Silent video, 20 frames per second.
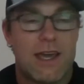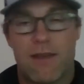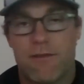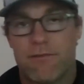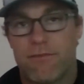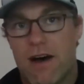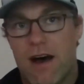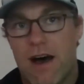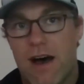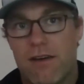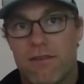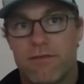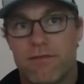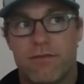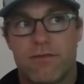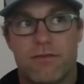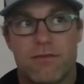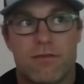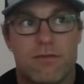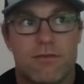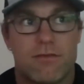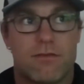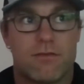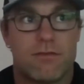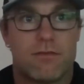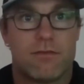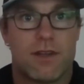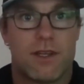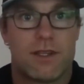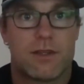5
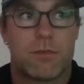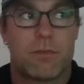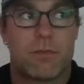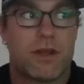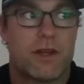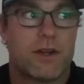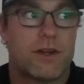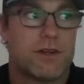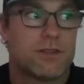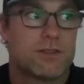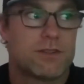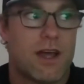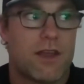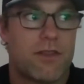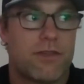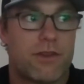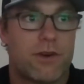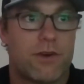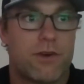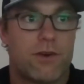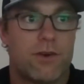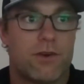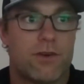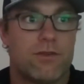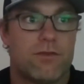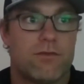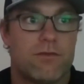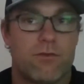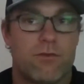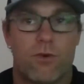at the Players, got 3rd,
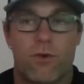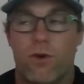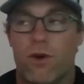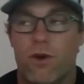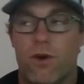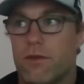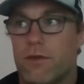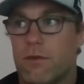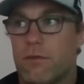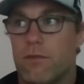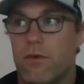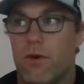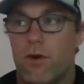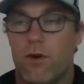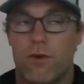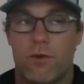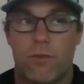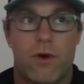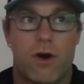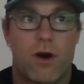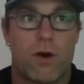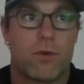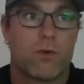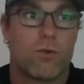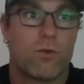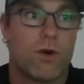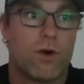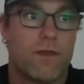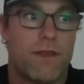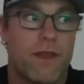4 at the Arnold Palmer,
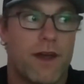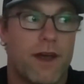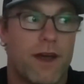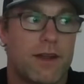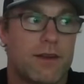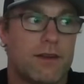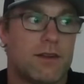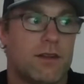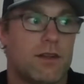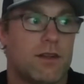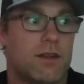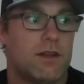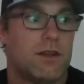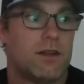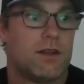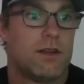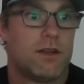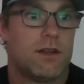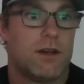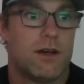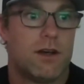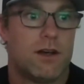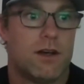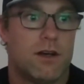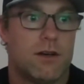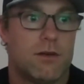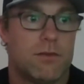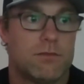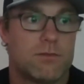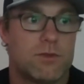won that.
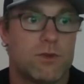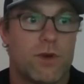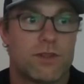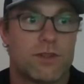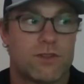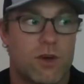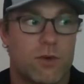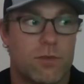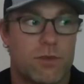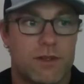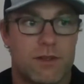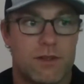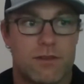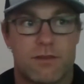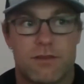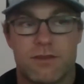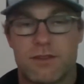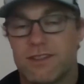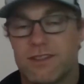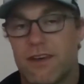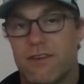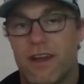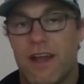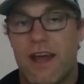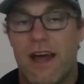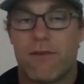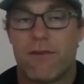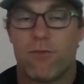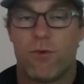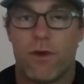U.S. Open,
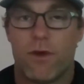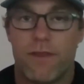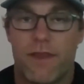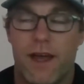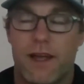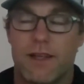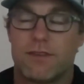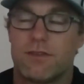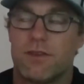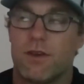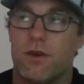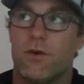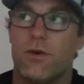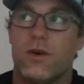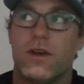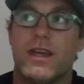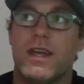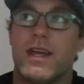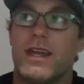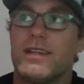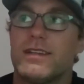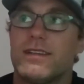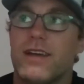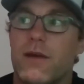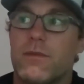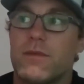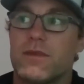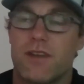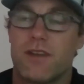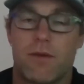7.5, won that. So
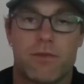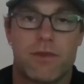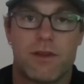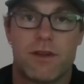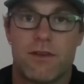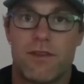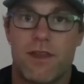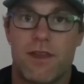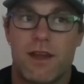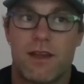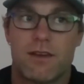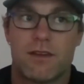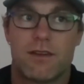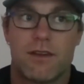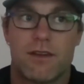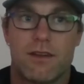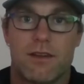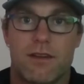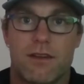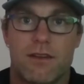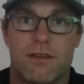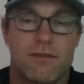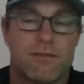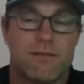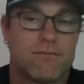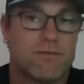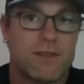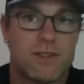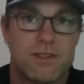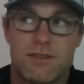anytime he's up there in that,
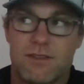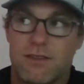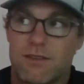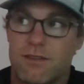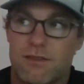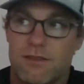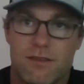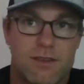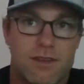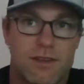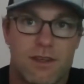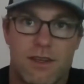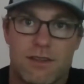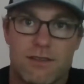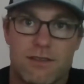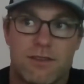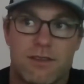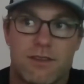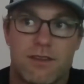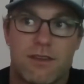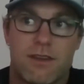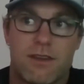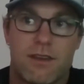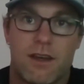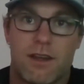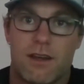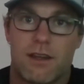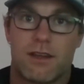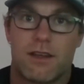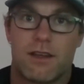he's
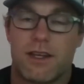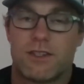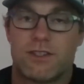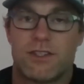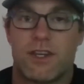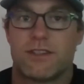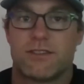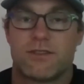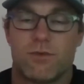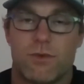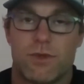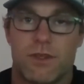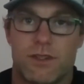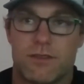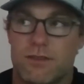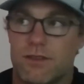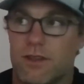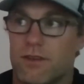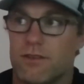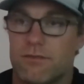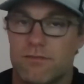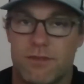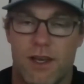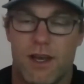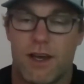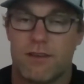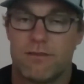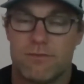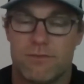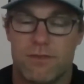gonna get a chance to win. So
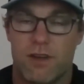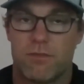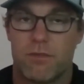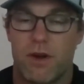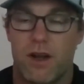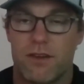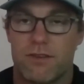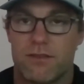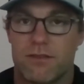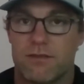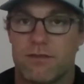yeah, love Bryson.